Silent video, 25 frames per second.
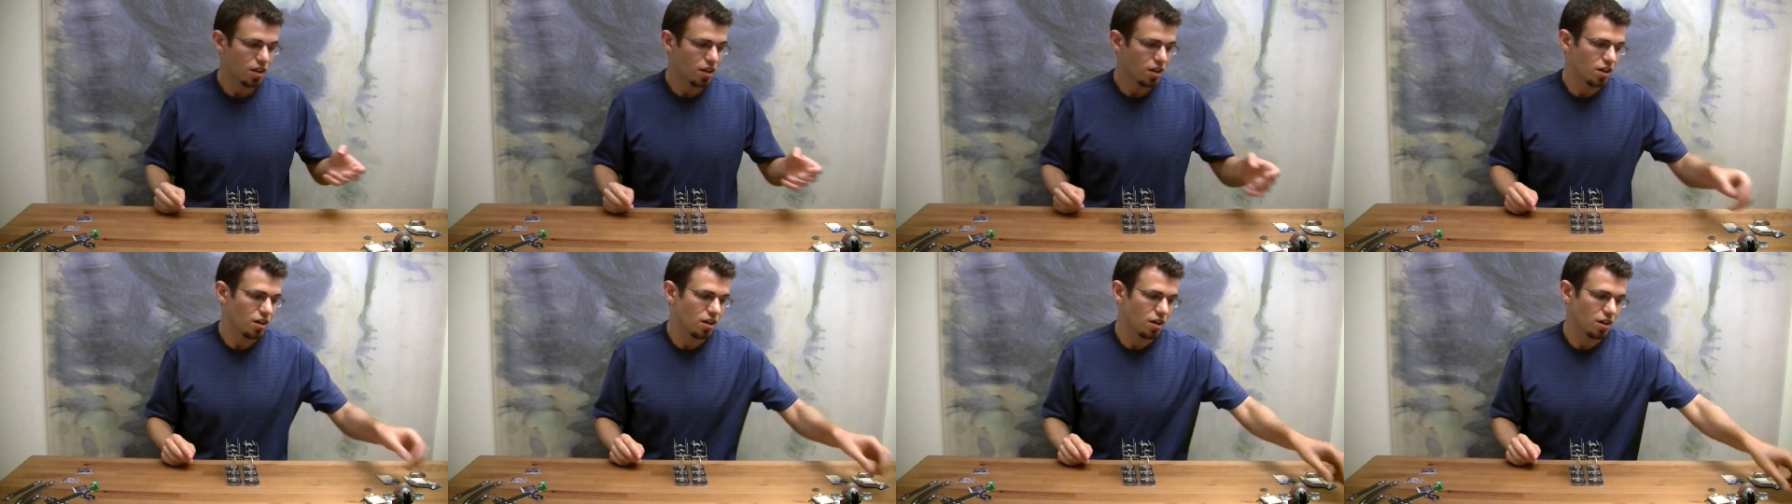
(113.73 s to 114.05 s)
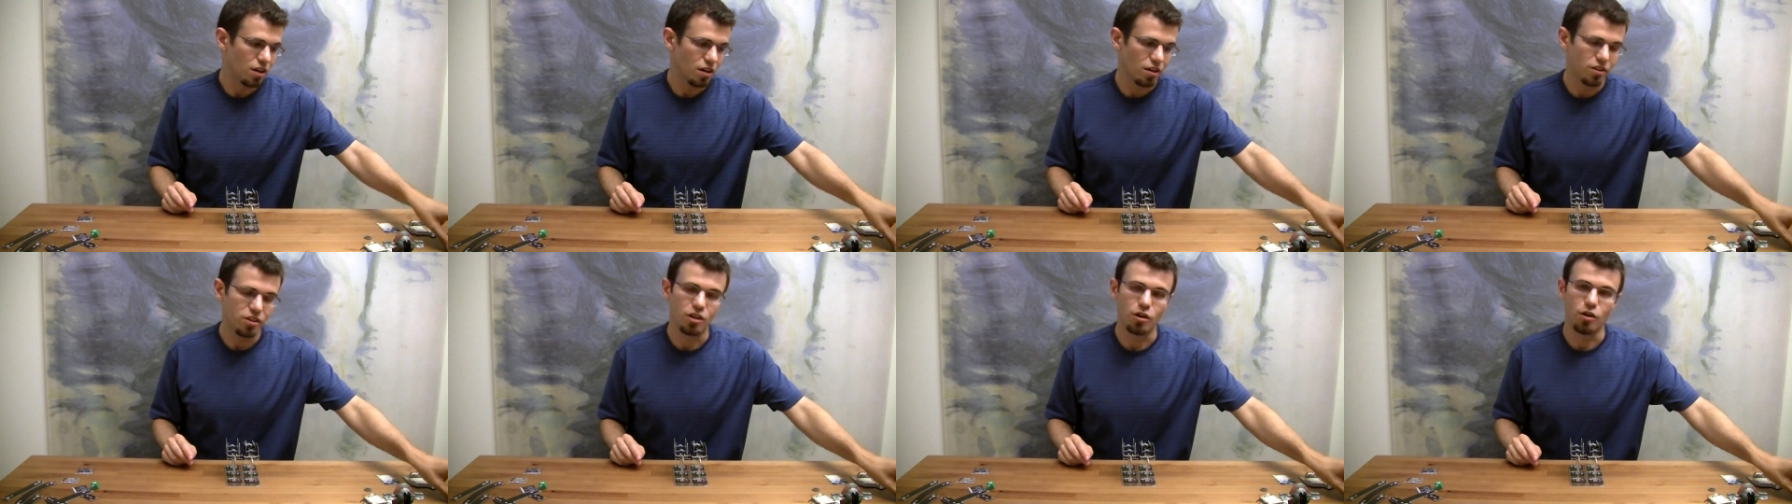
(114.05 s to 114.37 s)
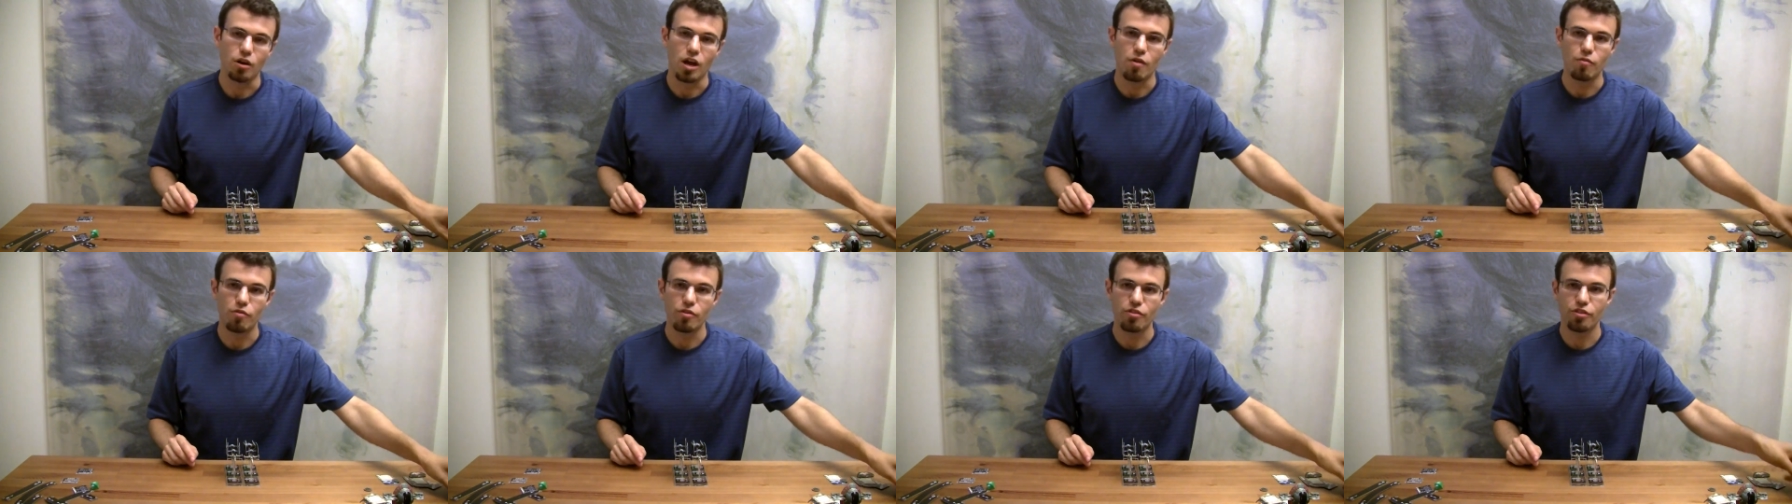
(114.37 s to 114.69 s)

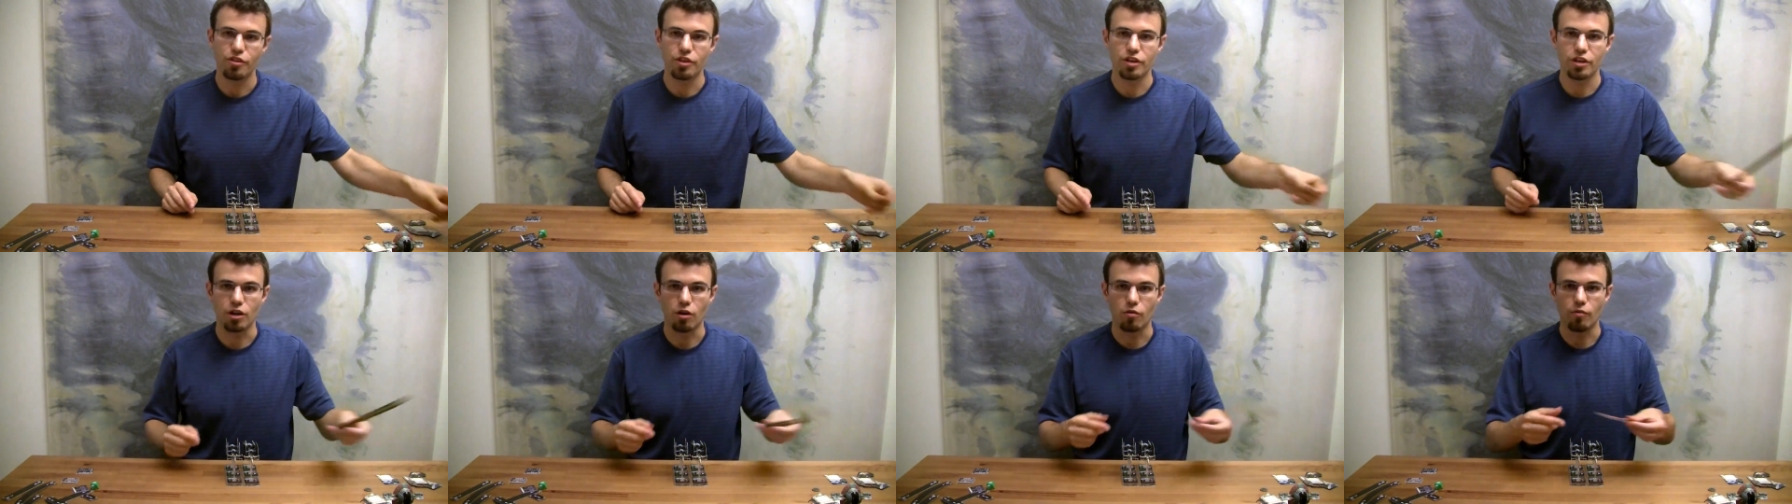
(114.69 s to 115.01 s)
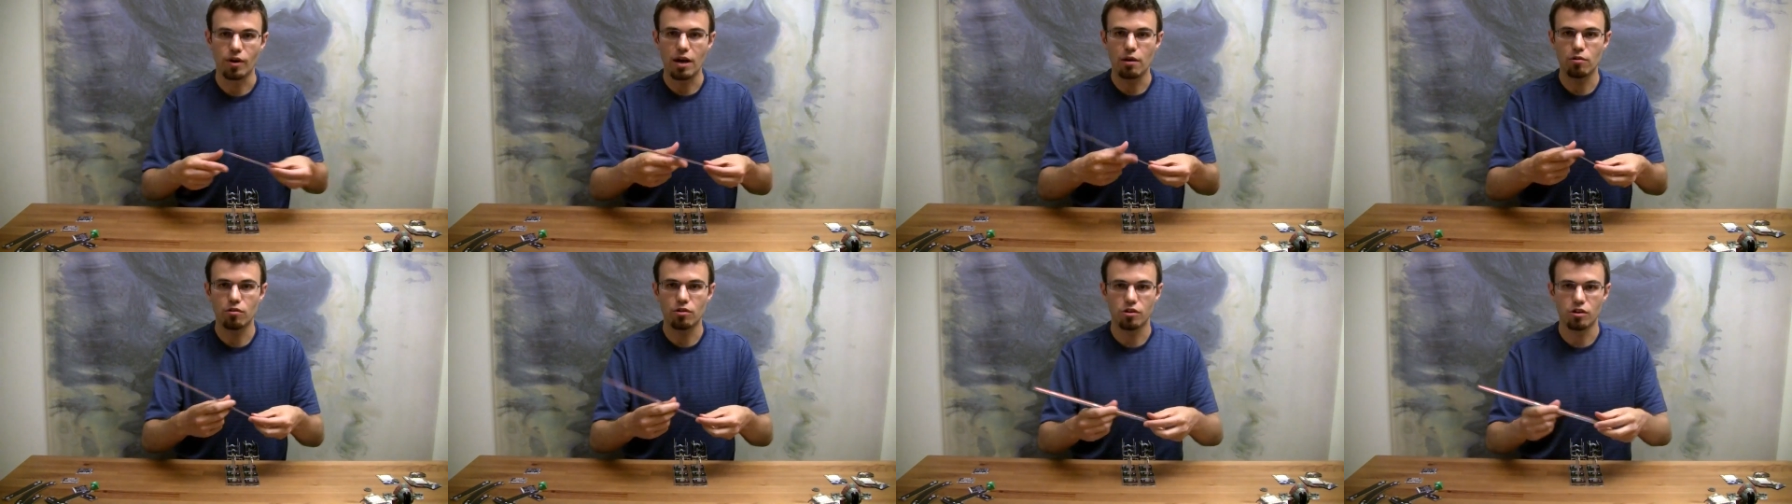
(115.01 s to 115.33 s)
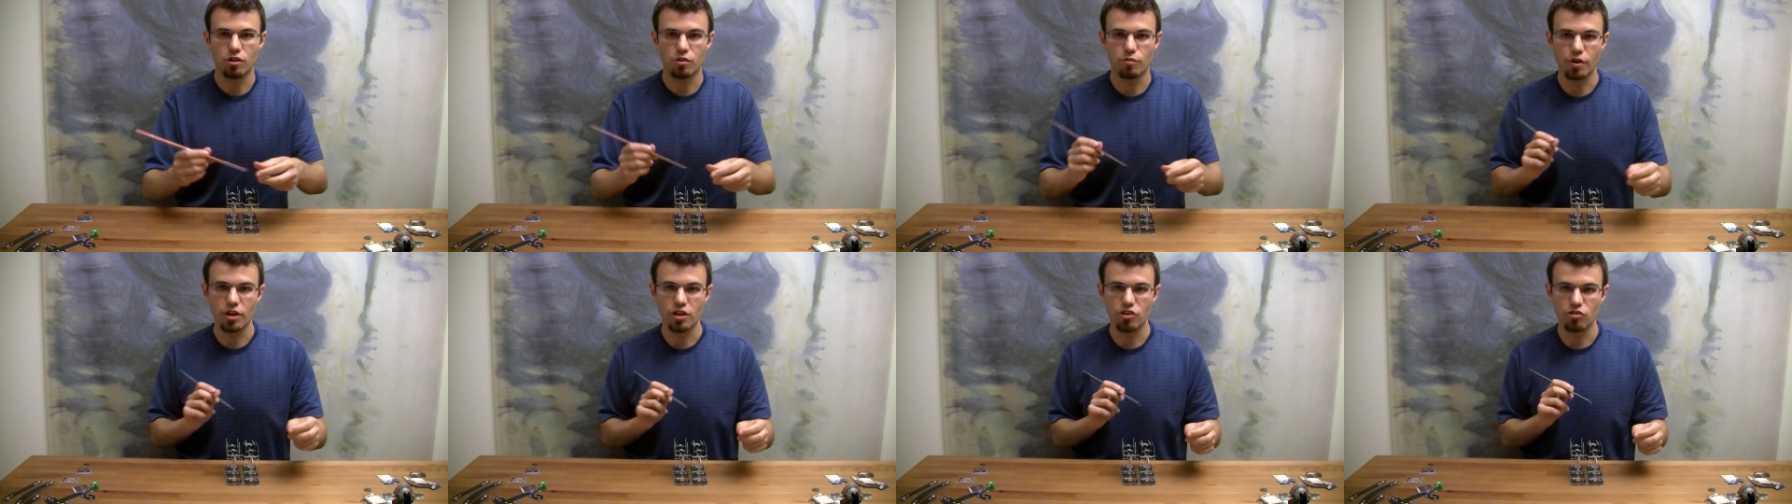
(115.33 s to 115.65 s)
everything around
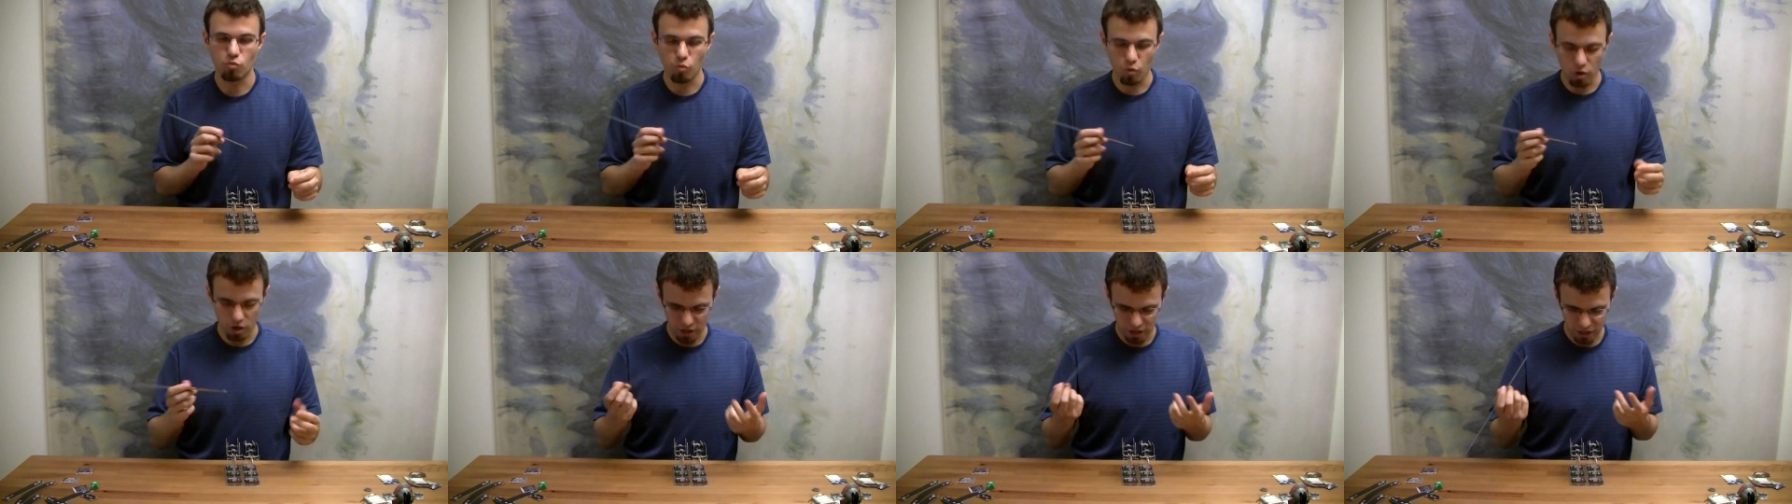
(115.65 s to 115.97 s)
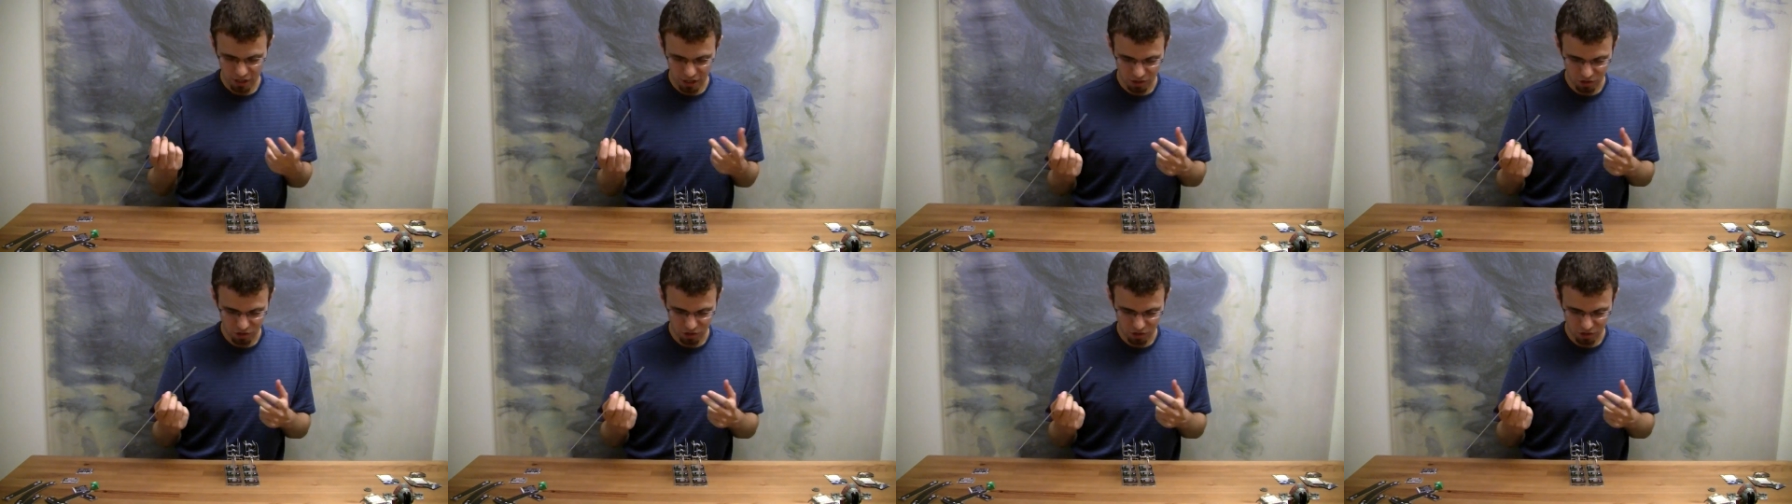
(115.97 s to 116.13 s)
her at range 1